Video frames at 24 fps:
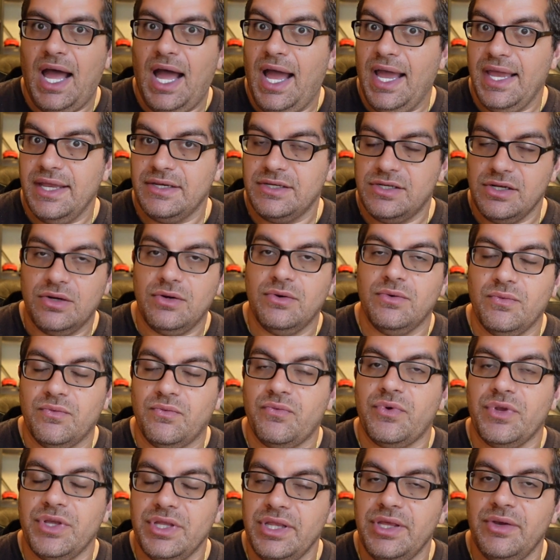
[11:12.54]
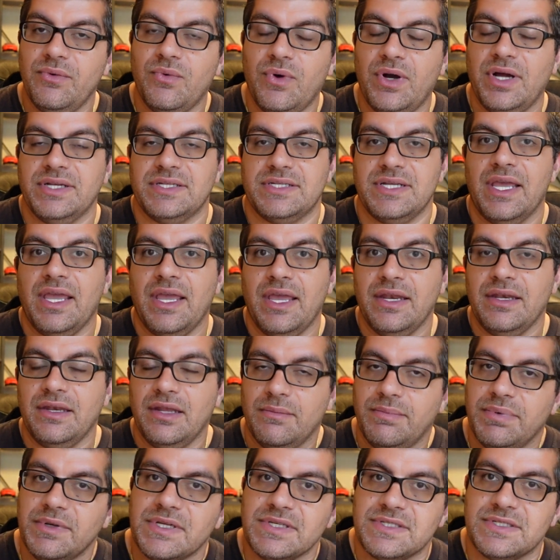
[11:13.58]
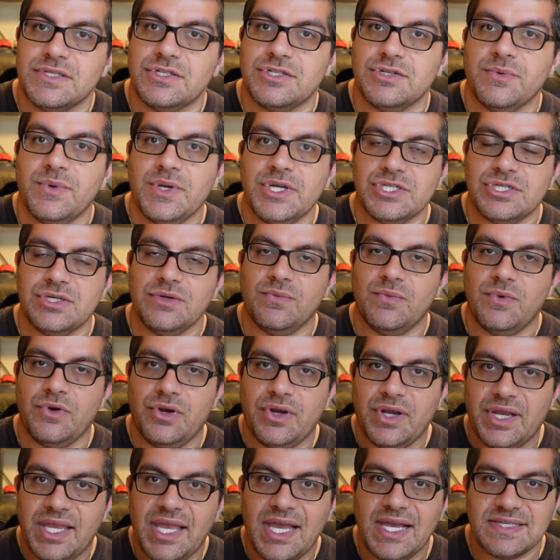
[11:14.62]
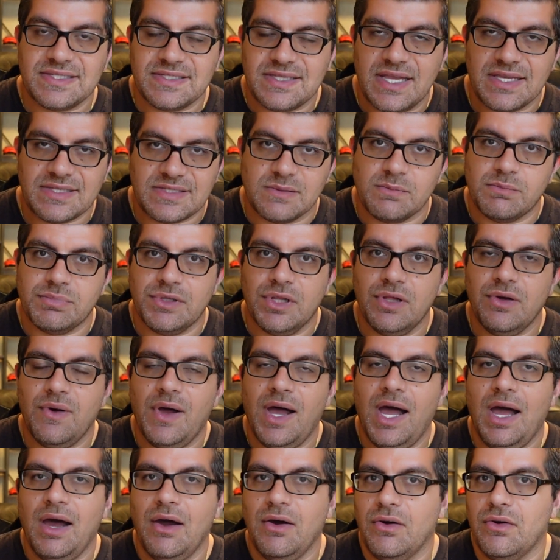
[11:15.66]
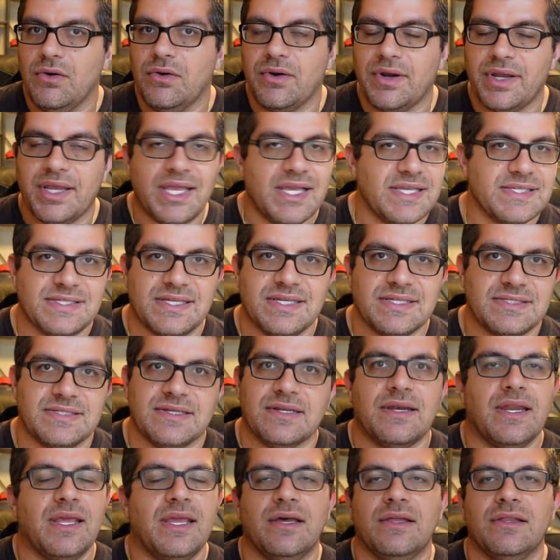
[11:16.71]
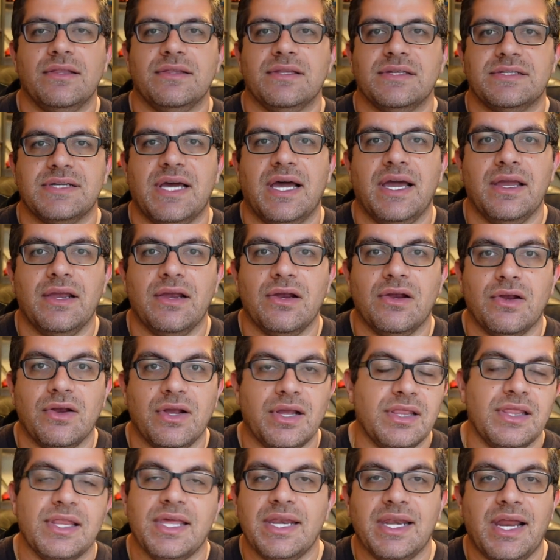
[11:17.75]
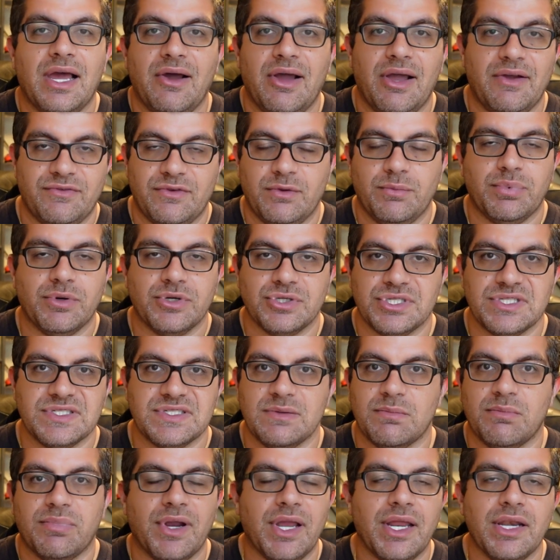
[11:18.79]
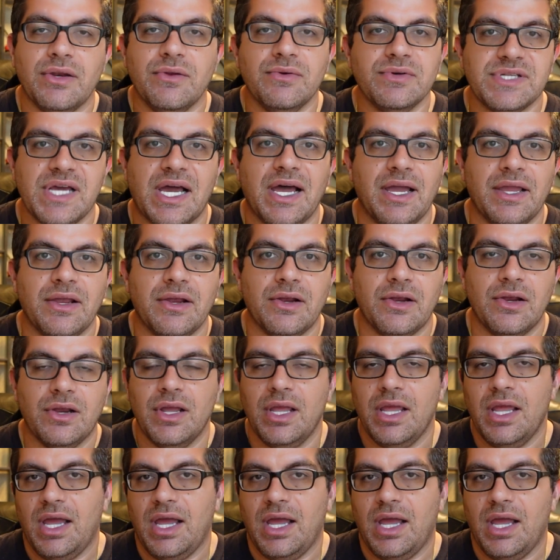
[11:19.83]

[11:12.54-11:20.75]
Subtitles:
I don't really want to end up in a situation where a guest has a blowout or a guest gets a nail in the tire and they now have to purchase a brand new tire.